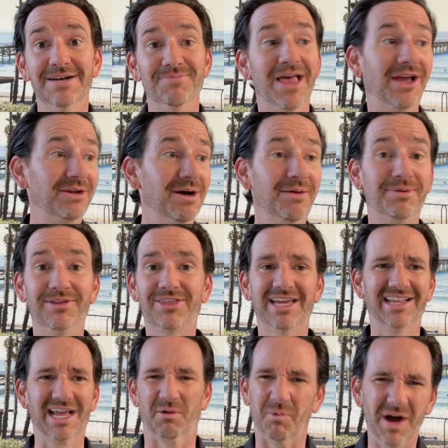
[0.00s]
Now you might be
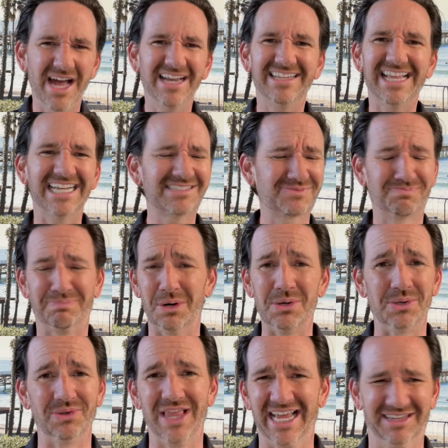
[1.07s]
thinking like, what? That's
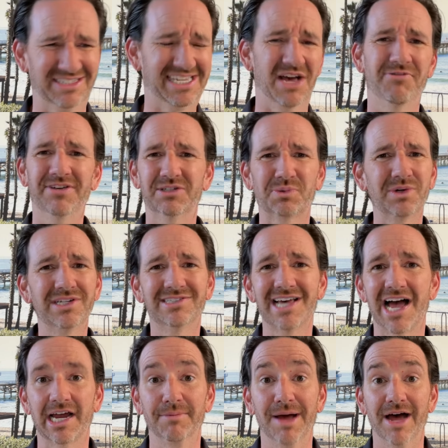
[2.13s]
bold. Like selfish? What are you
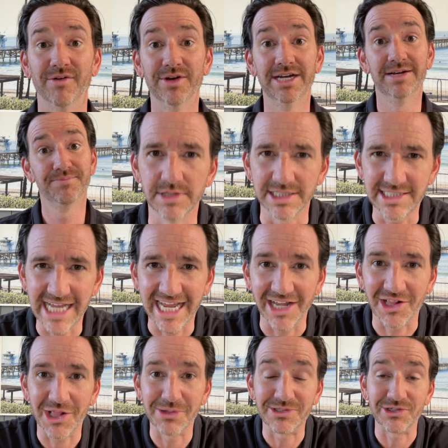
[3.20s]
talking about? Let's take a
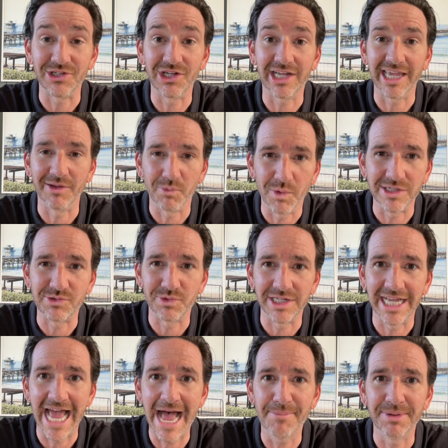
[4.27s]
closer look at what's
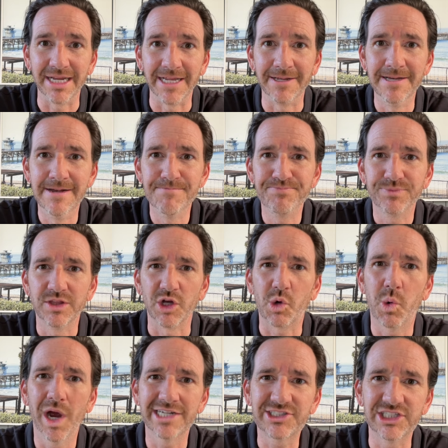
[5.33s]
really happening. The
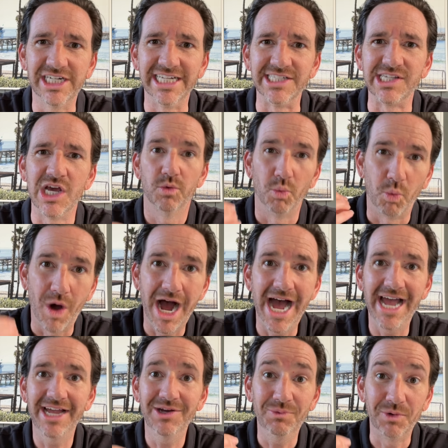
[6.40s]
question is,
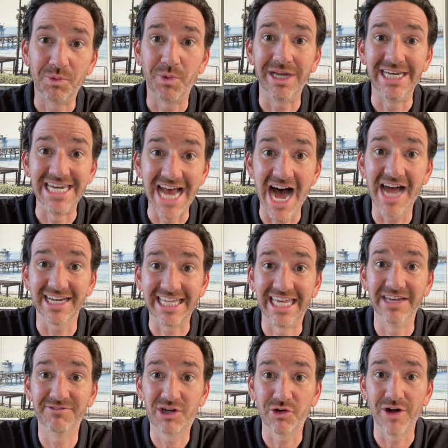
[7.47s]
why would we not
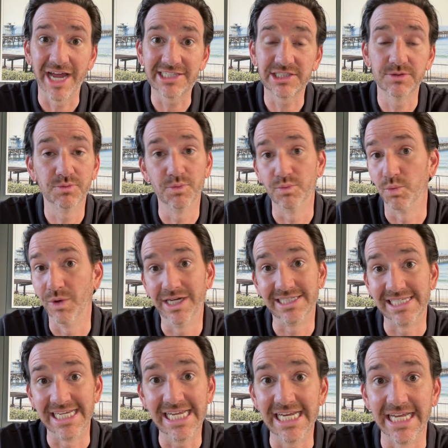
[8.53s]
give correction when
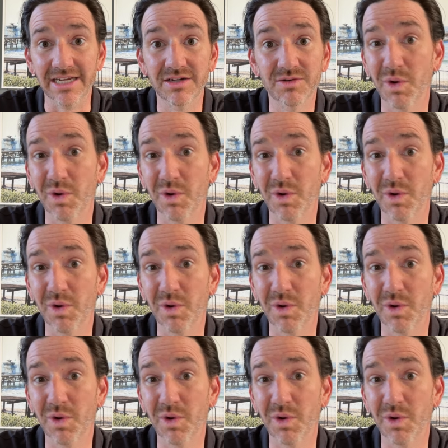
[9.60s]
it's needed?